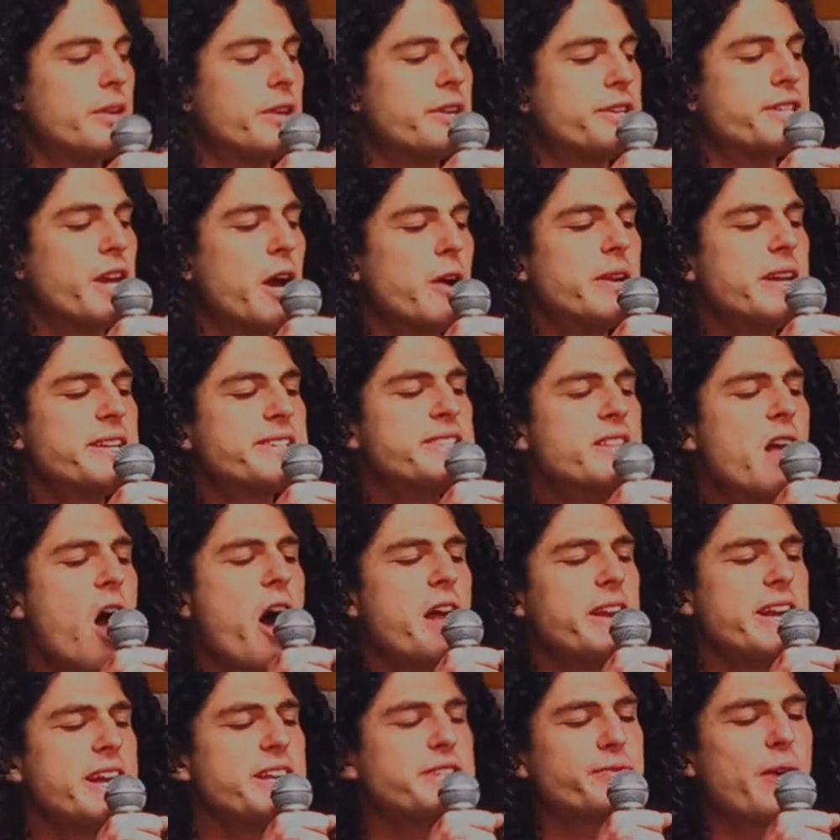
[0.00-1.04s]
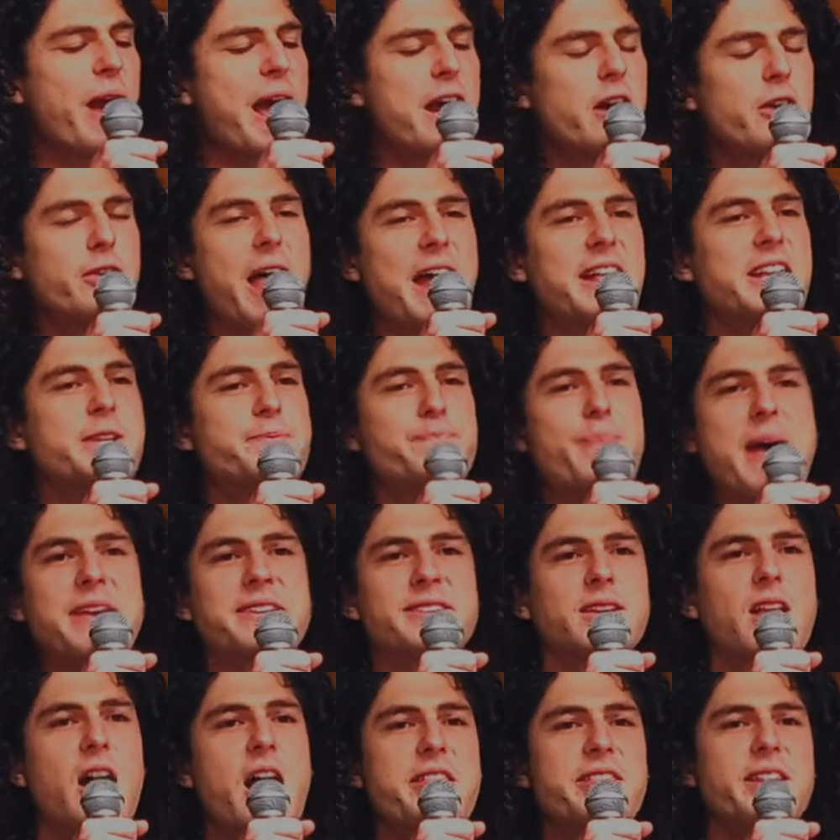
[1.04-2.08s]
So it is not Israel that has
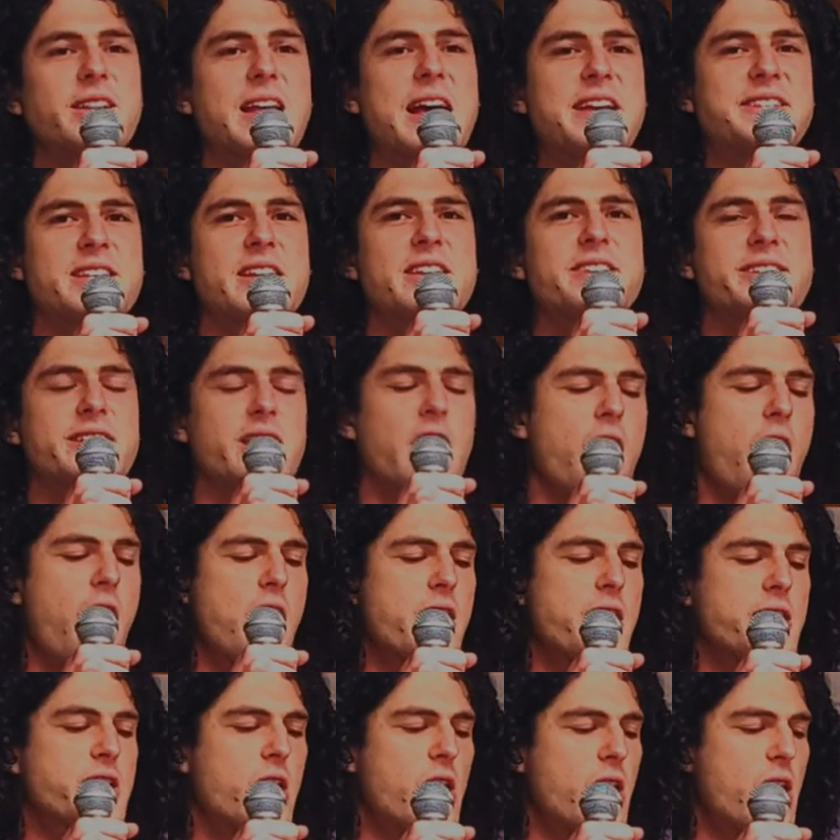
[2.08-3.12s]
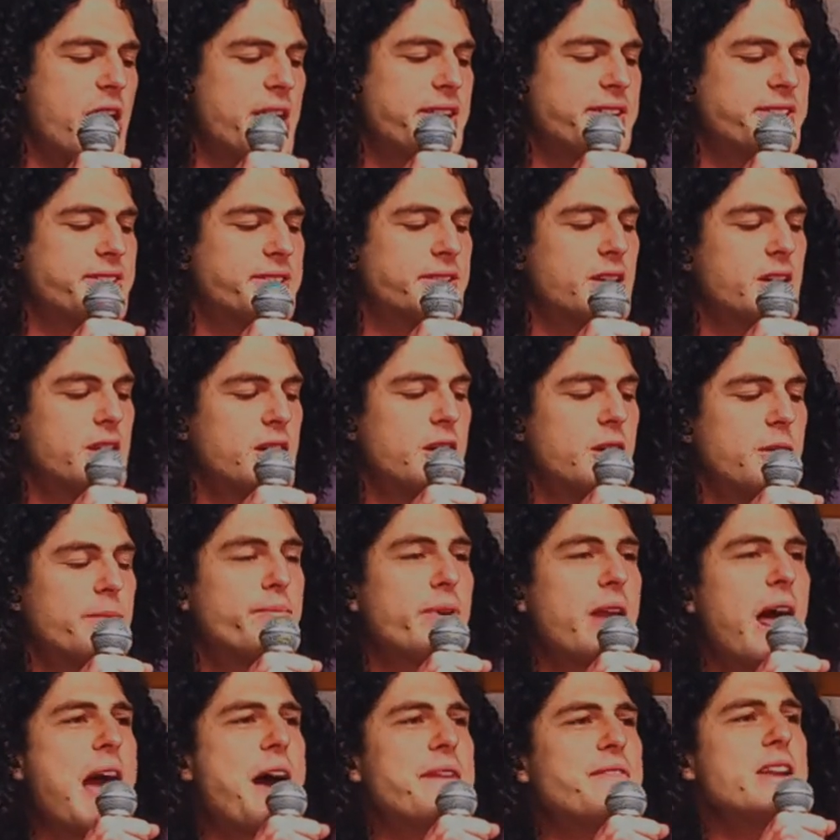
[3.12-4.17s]
best learned the lessons of the Holocaust.
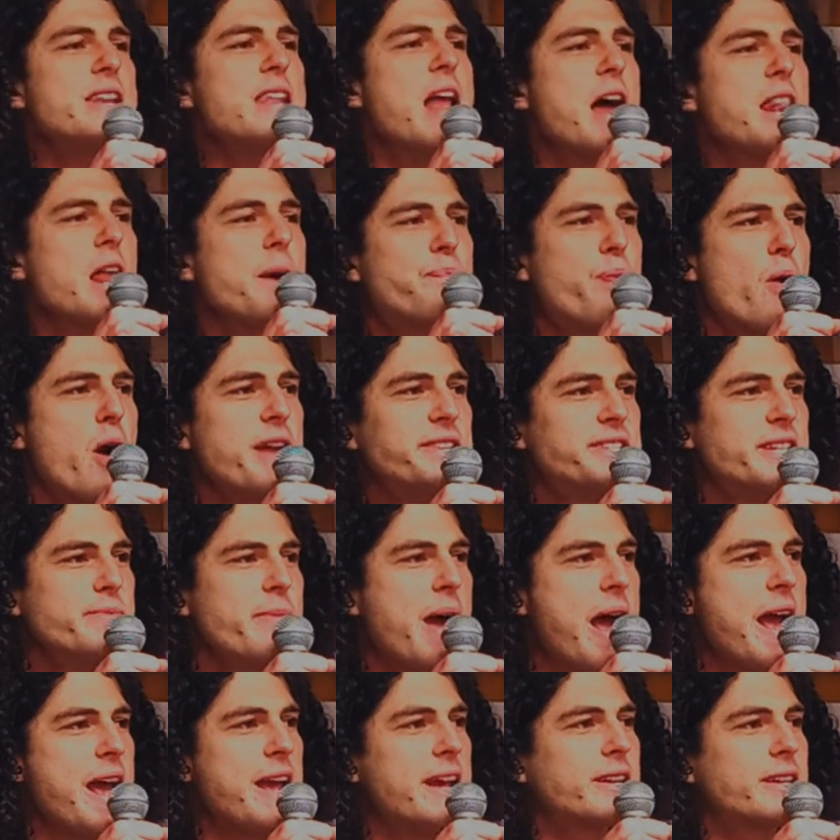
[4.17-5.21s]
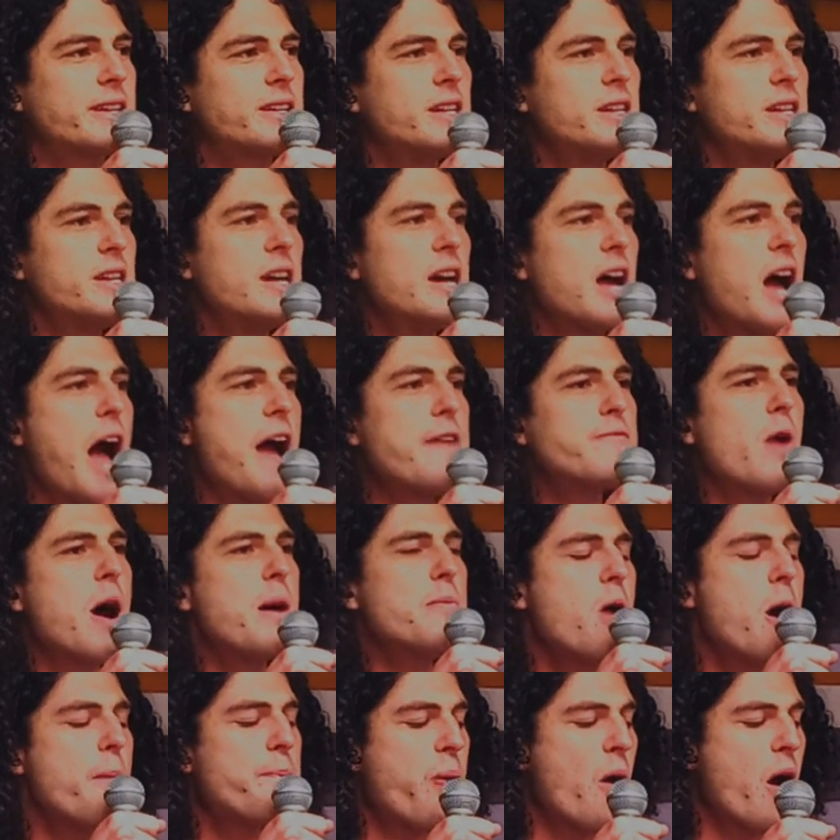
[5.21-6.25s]
But I have another point to make. I have one
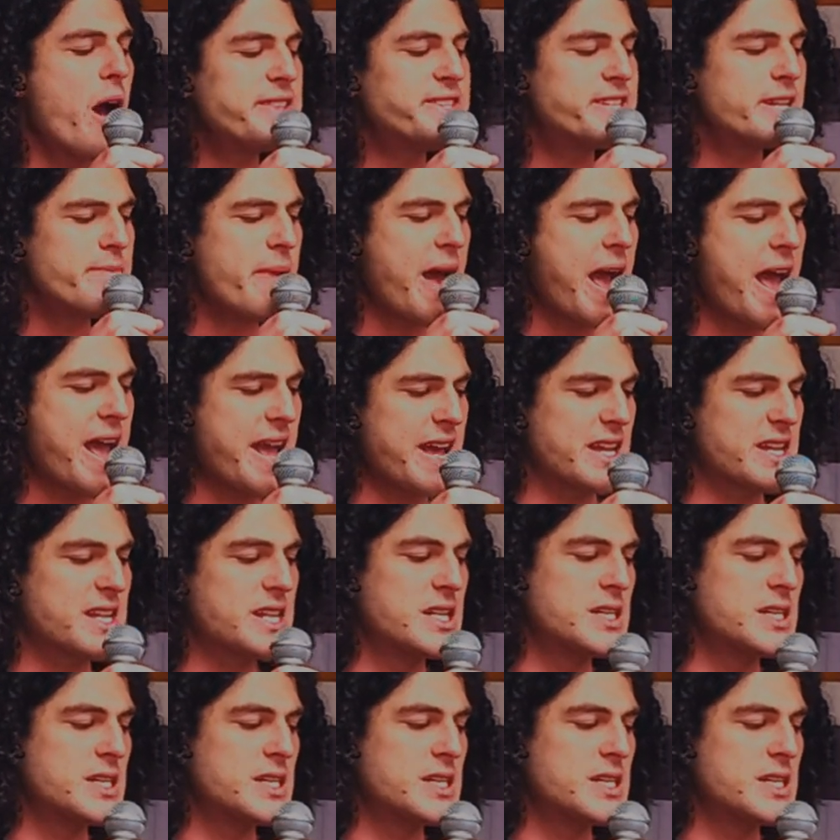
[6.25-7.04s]
more point to make.